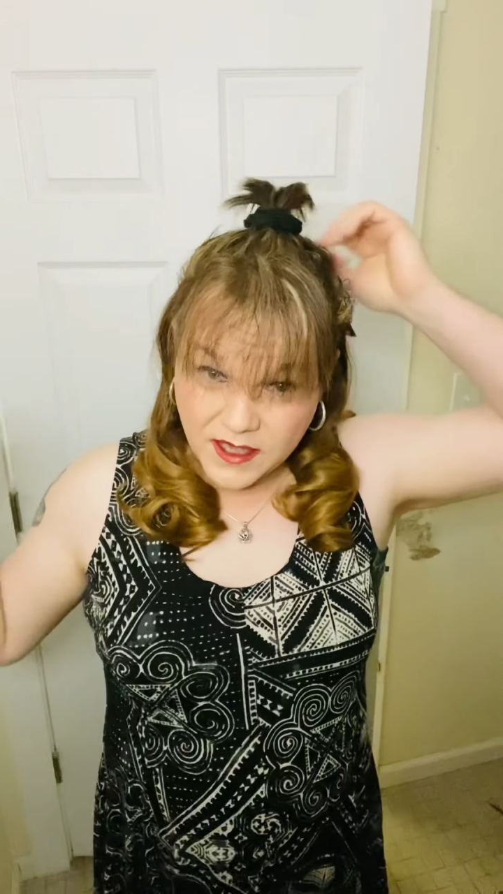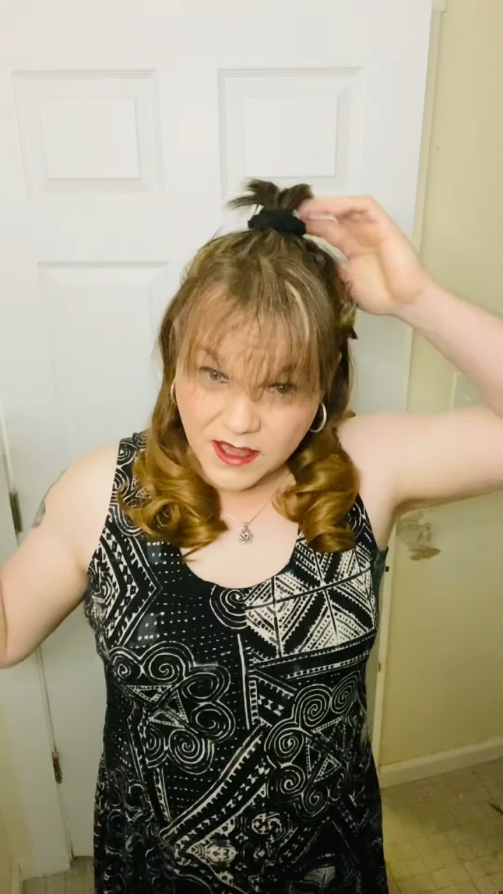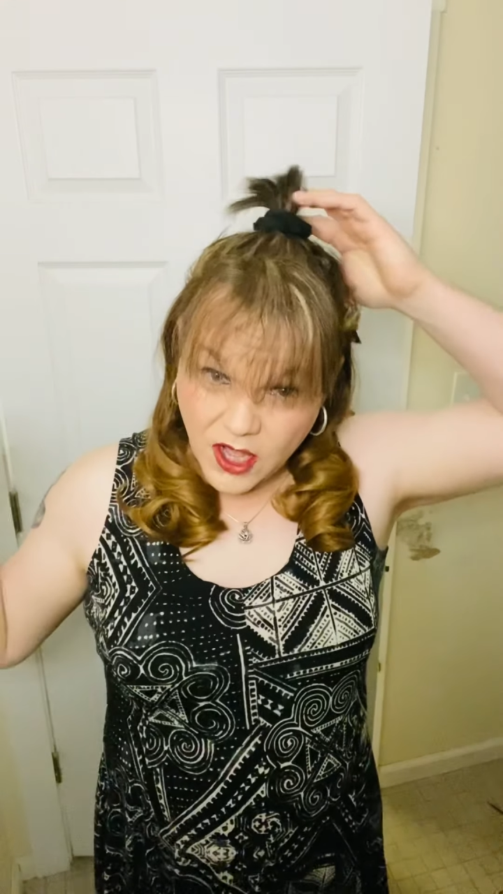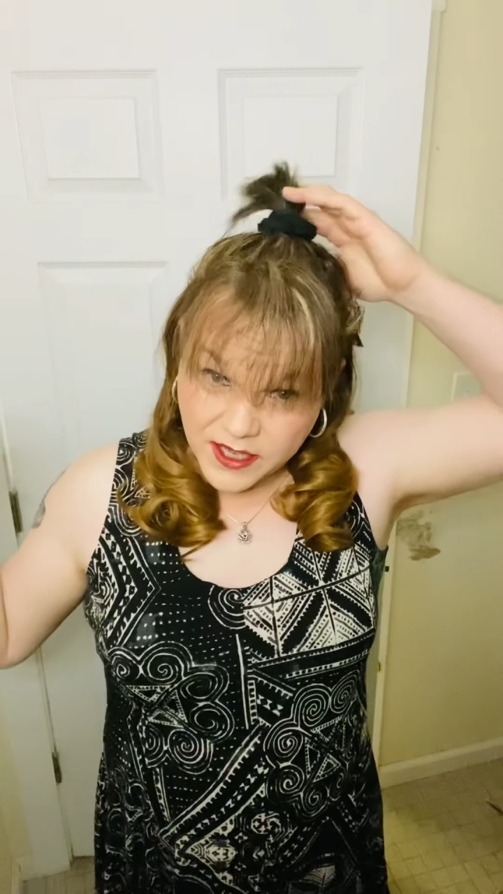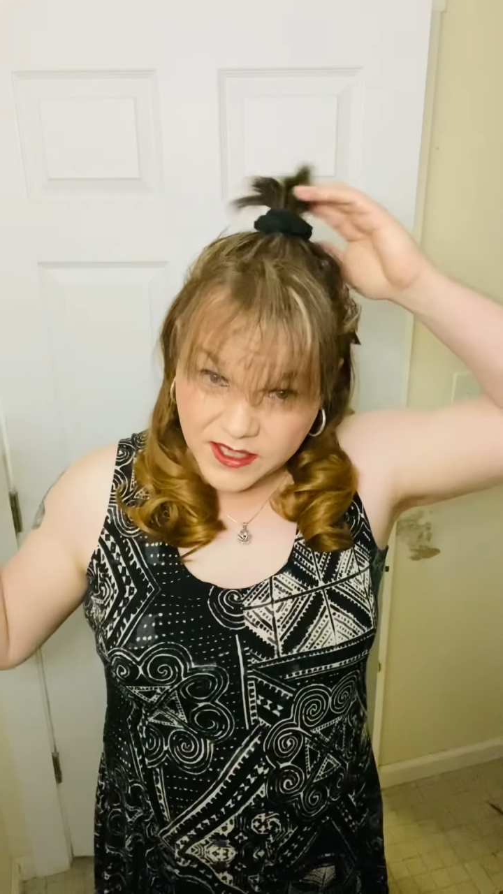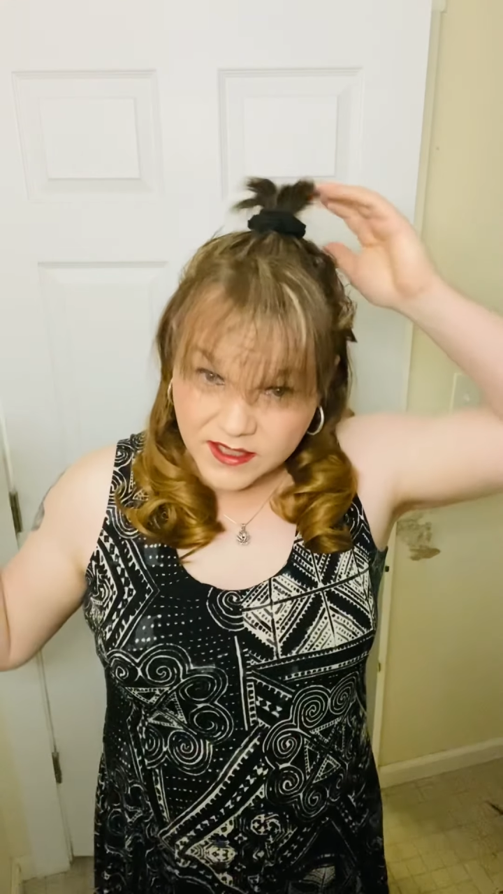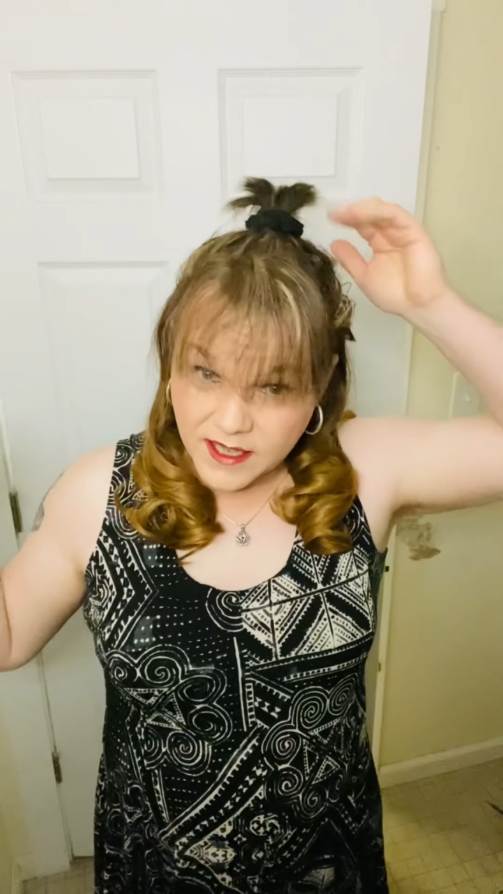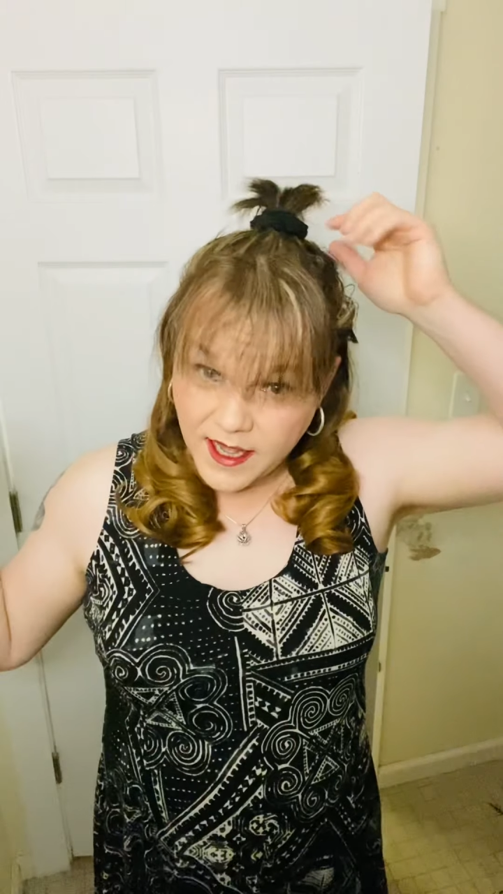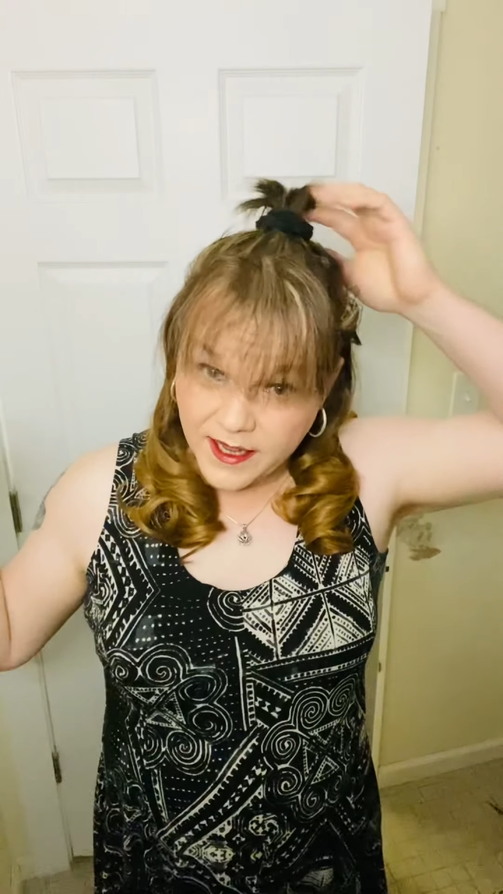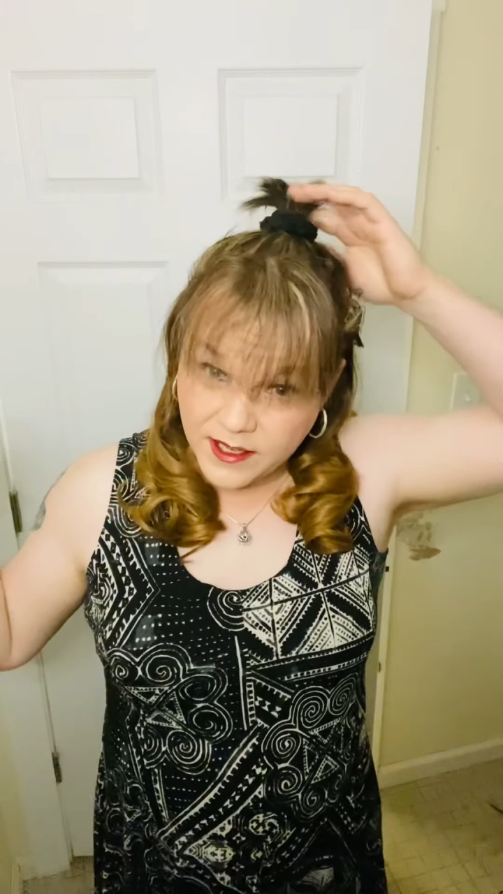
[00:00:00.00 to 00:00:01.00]
longish
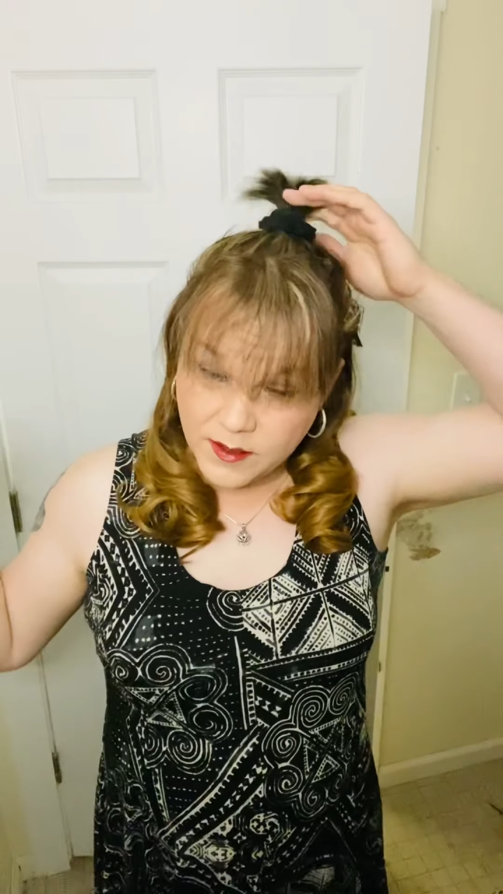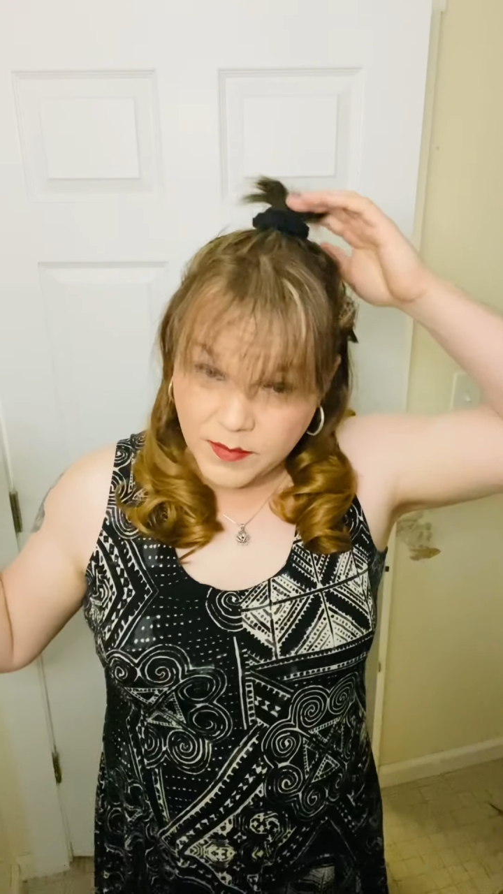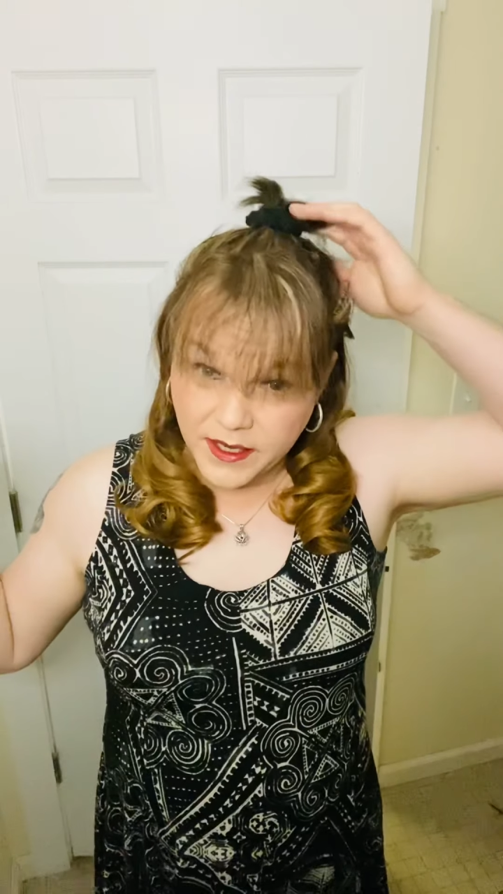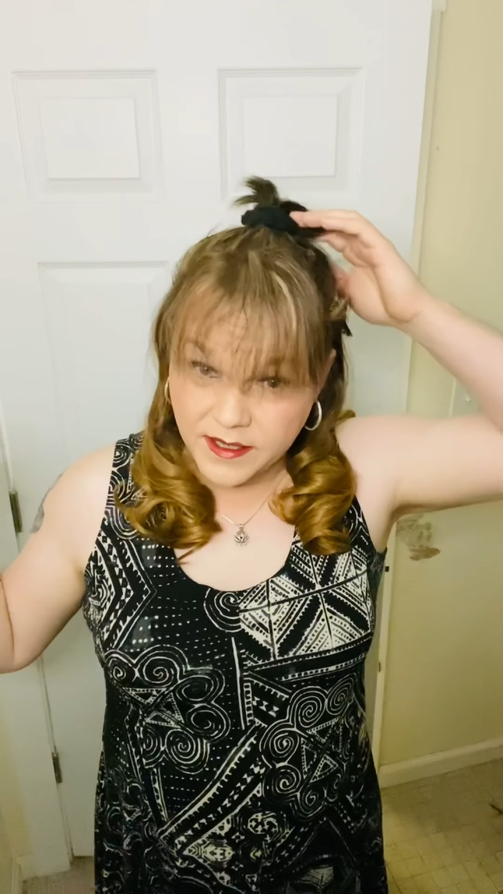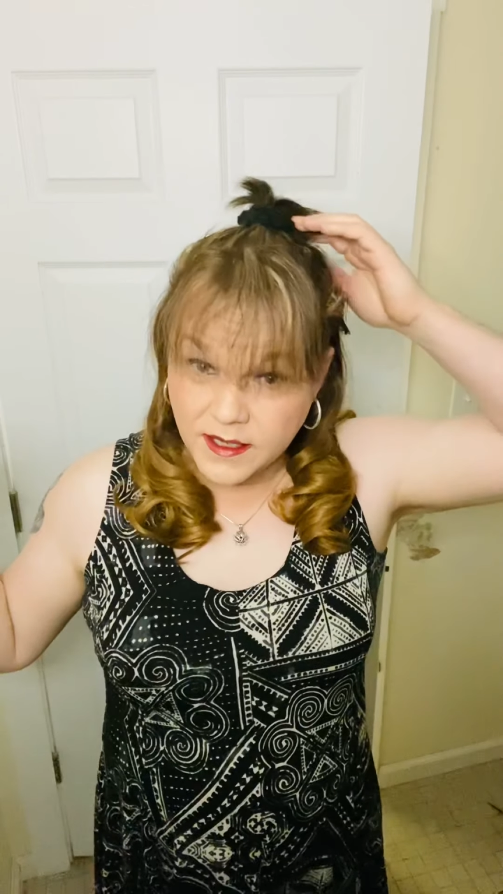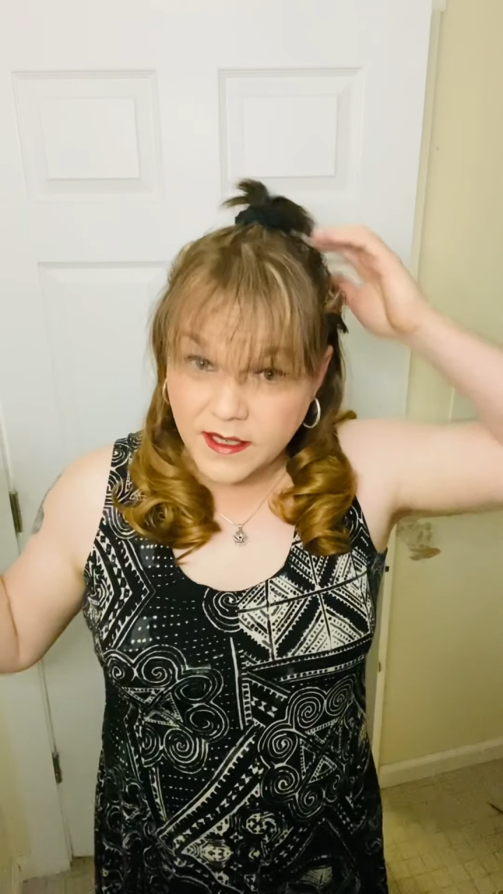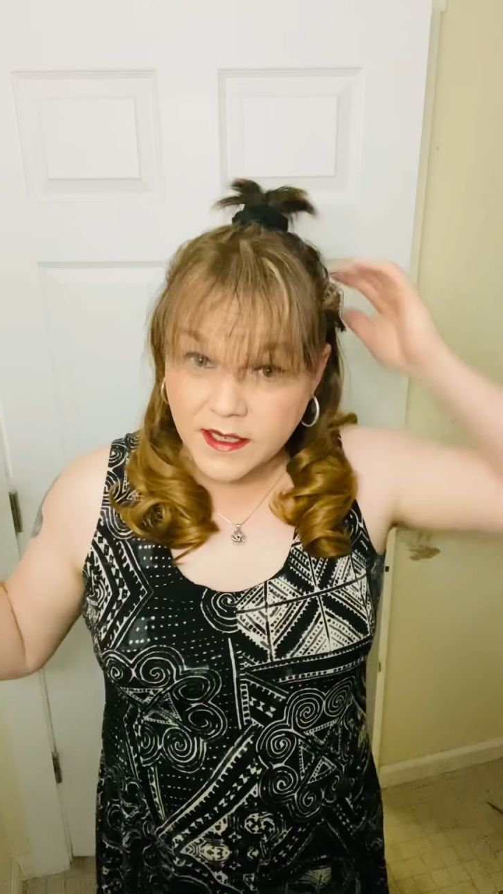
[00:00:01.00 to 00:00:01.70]
style, but